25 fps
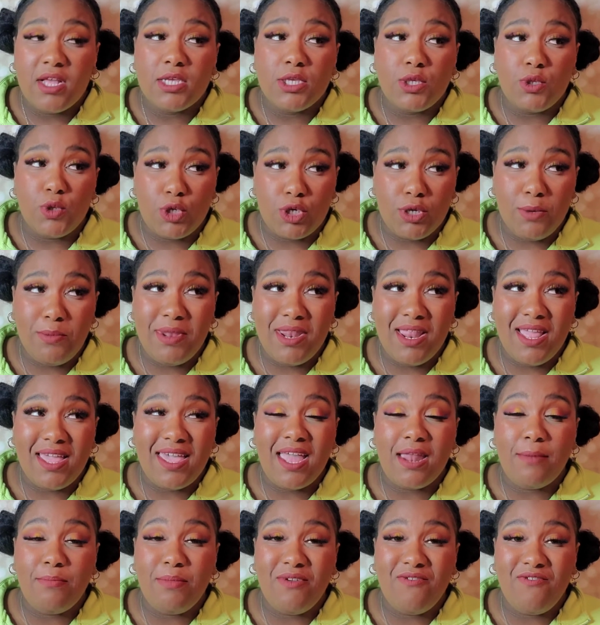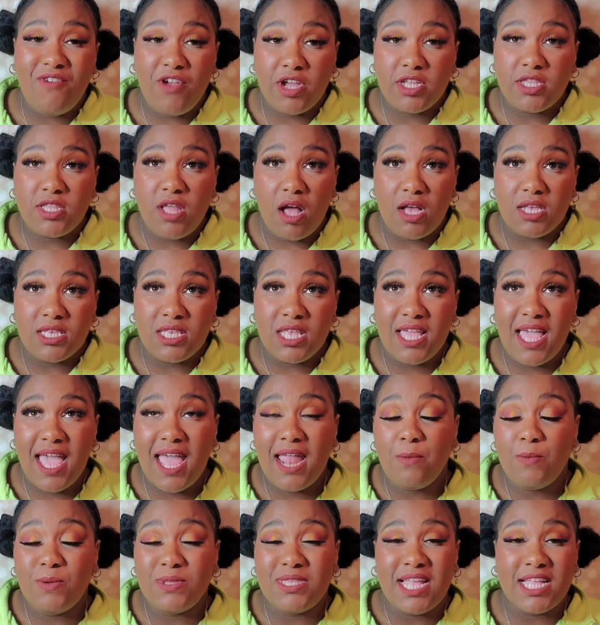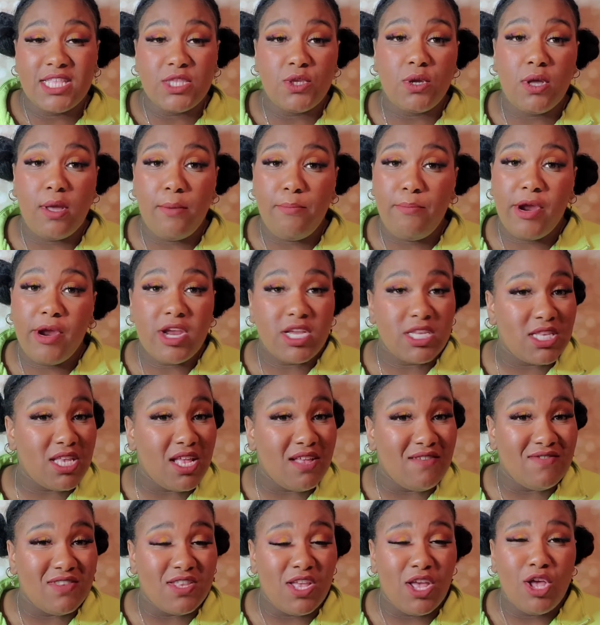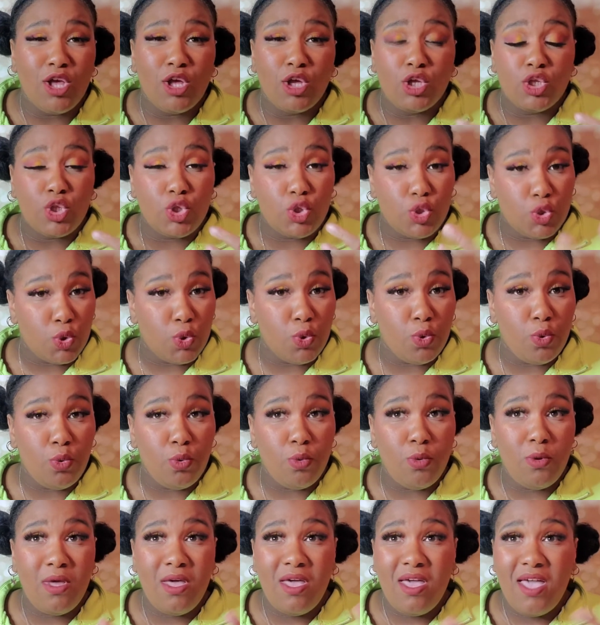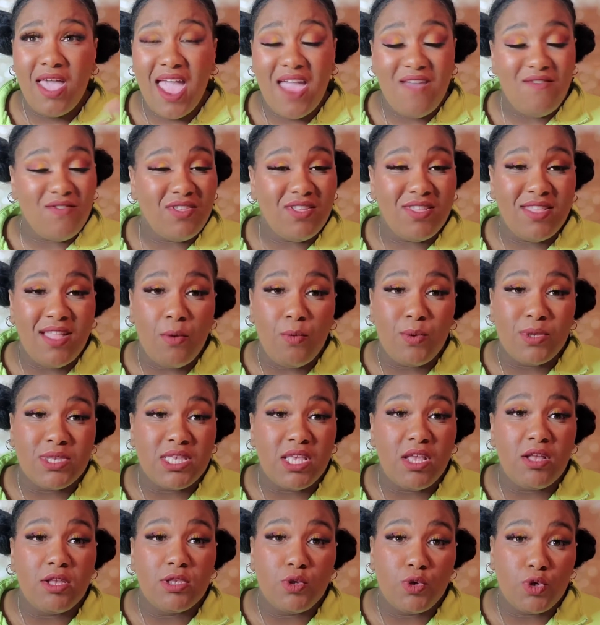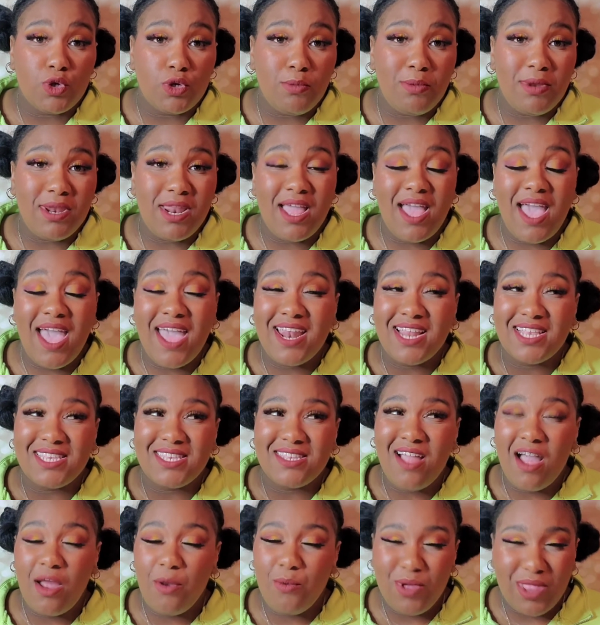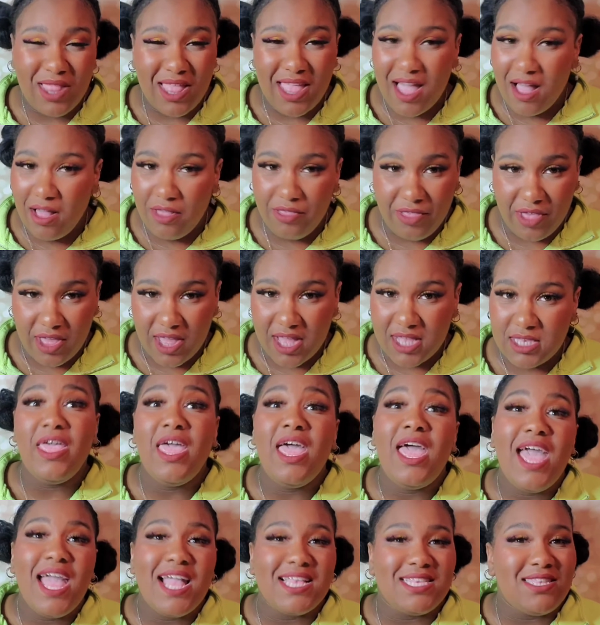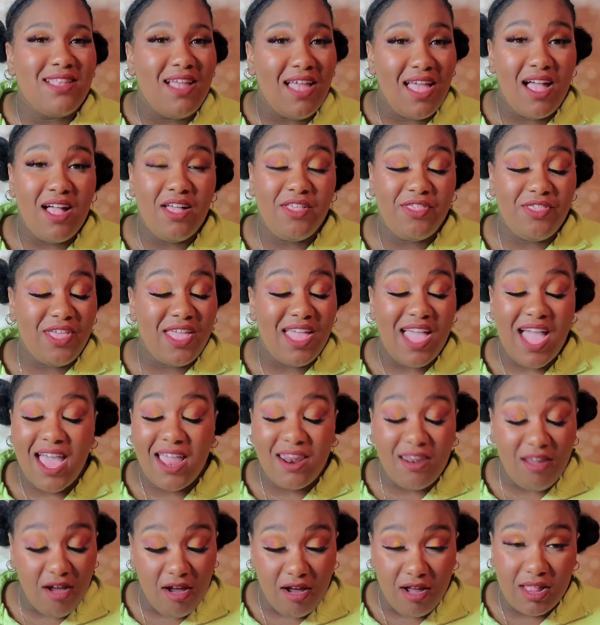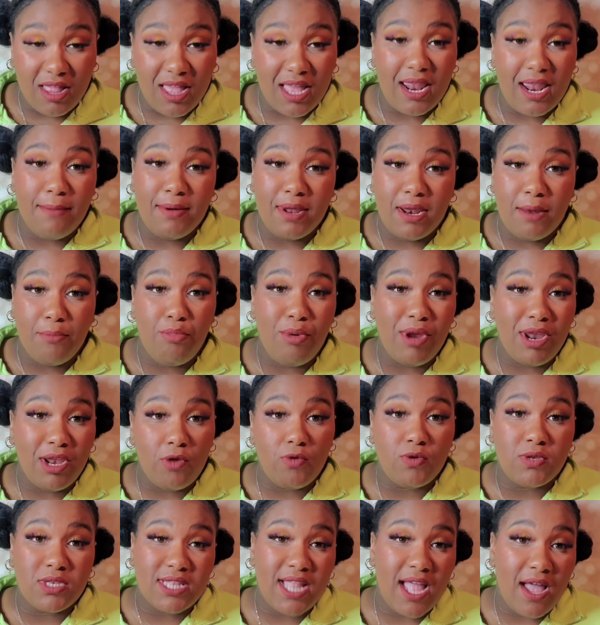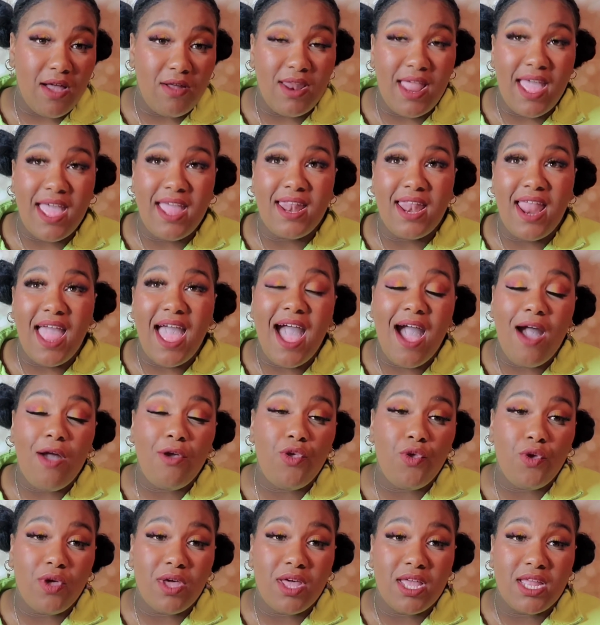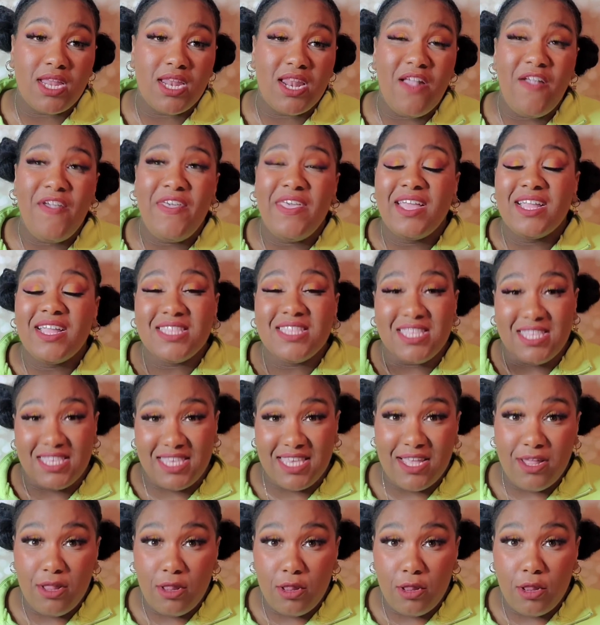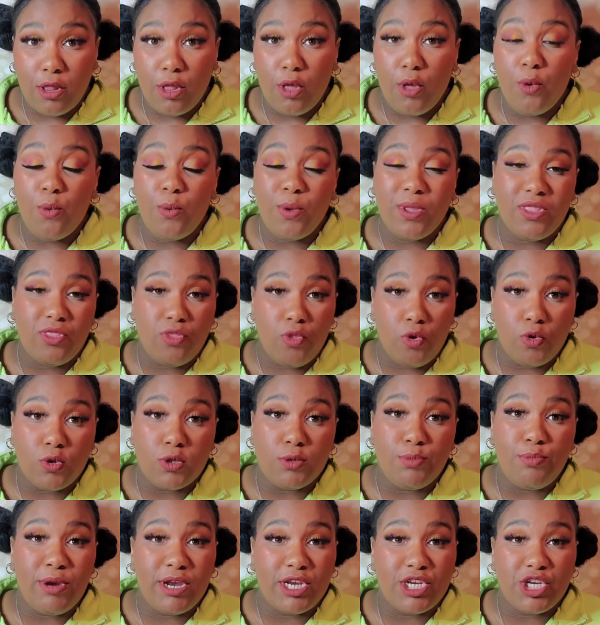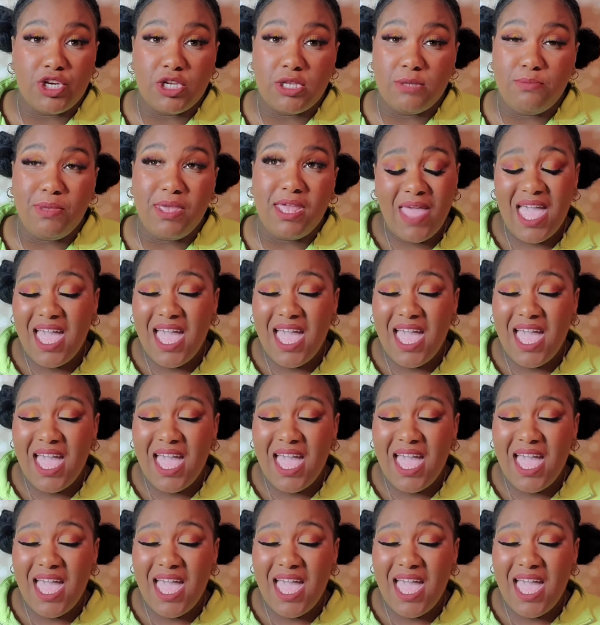Social media can be very toxic, and we tend to compare ourselves to everything that we see on social media, and it's not really healthy. It's not healthy at all, and I'm going to break those down and how you can deal with those pressures.